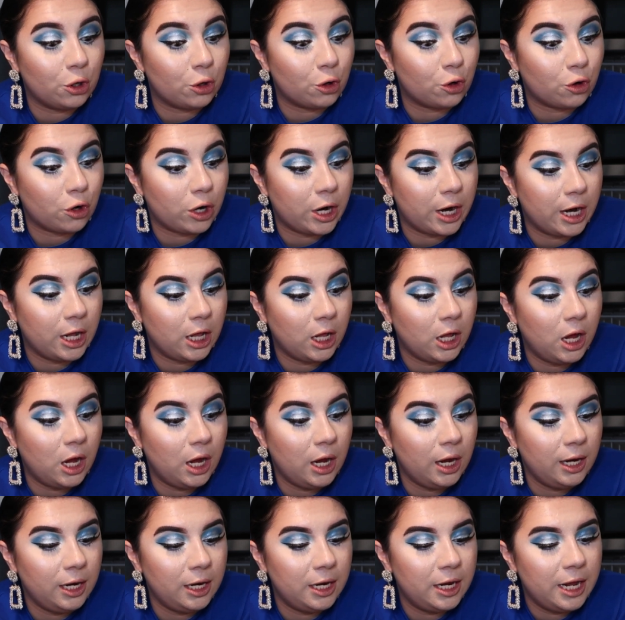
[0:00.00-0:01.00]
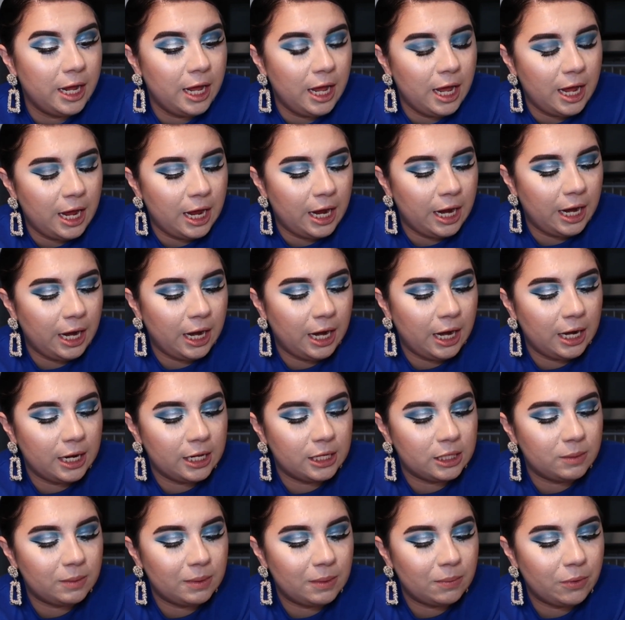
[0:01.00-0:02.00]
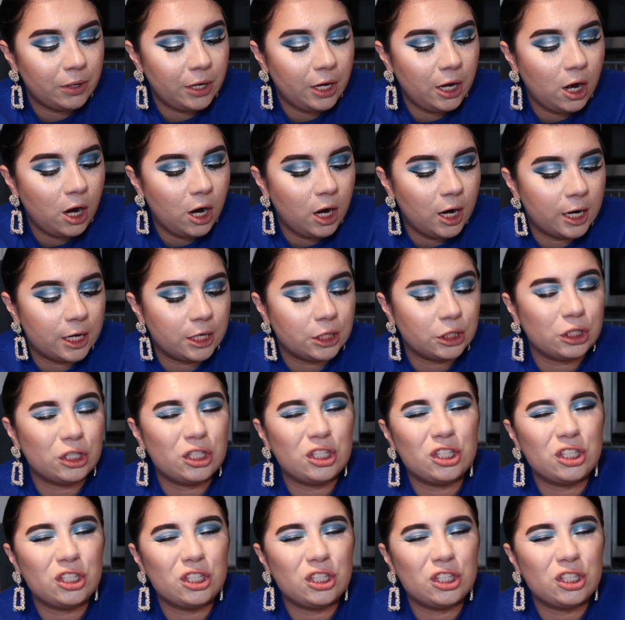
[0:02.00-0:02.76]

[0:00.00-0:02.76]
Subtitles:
cry a lot, and it's been pretty hard.